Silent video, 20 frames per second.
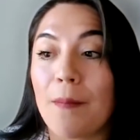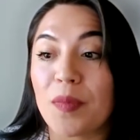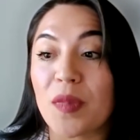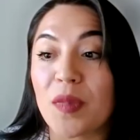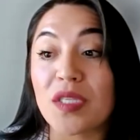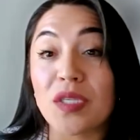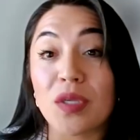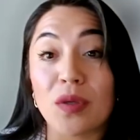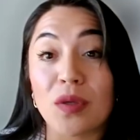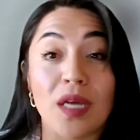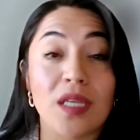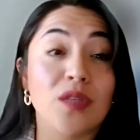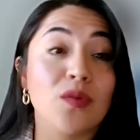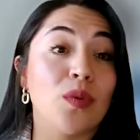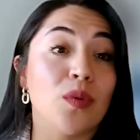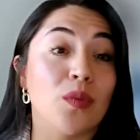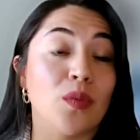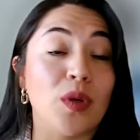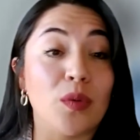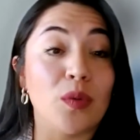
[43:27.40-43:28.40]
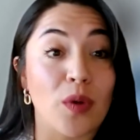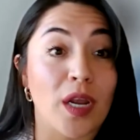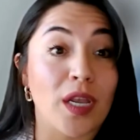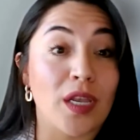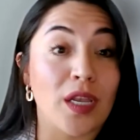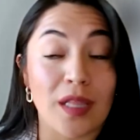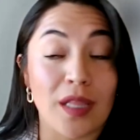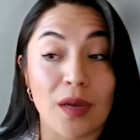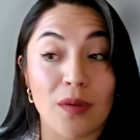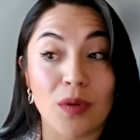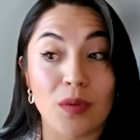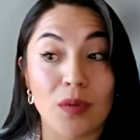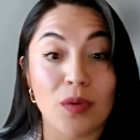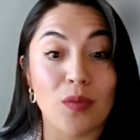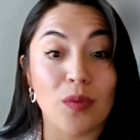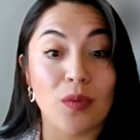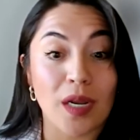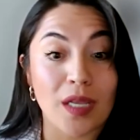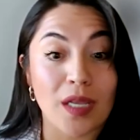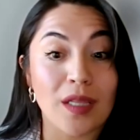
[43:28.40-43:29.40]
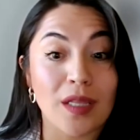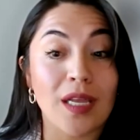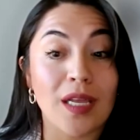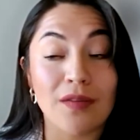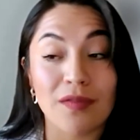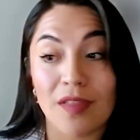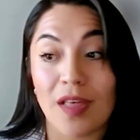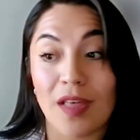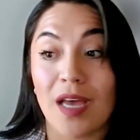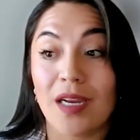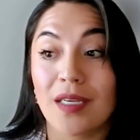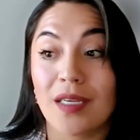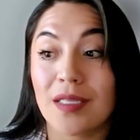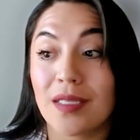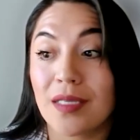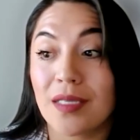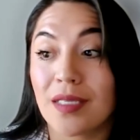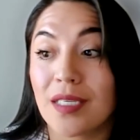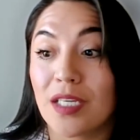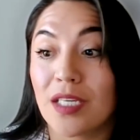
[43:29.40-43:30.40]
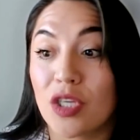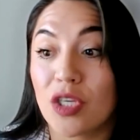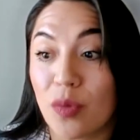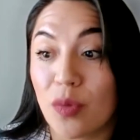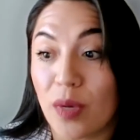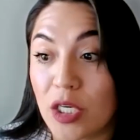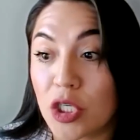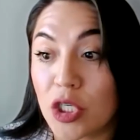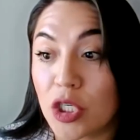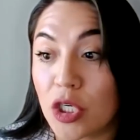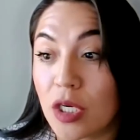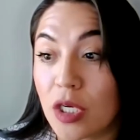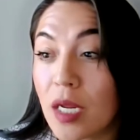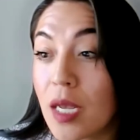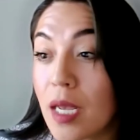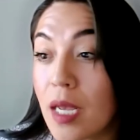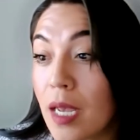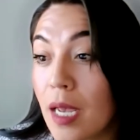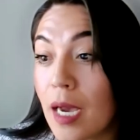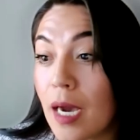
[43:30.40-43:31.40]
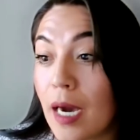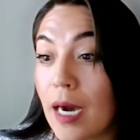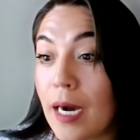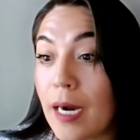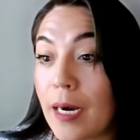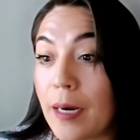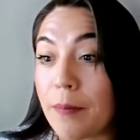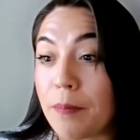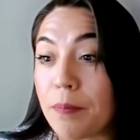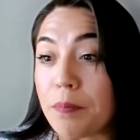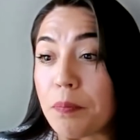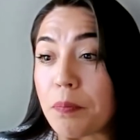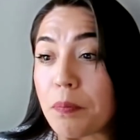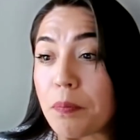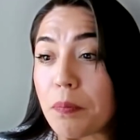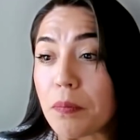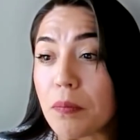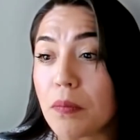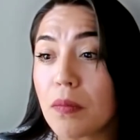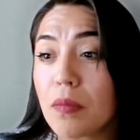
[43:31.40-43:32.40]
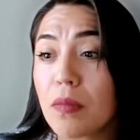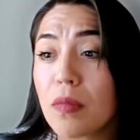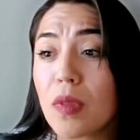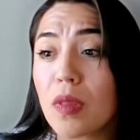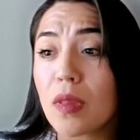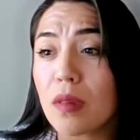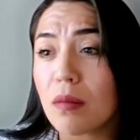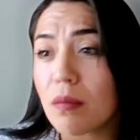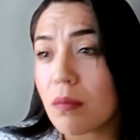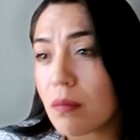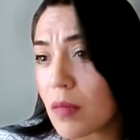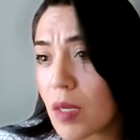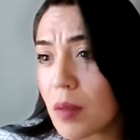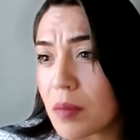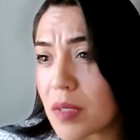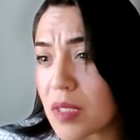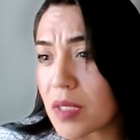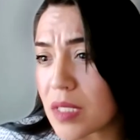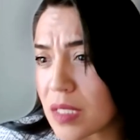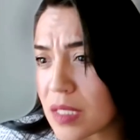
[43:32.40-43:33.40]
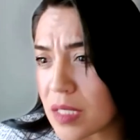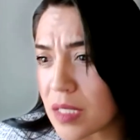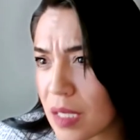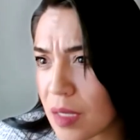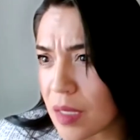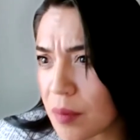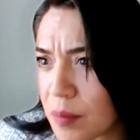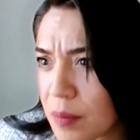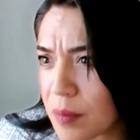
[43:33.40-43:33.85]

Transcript: So that's what we regulate. We would regulate if that is the situation. Let me see.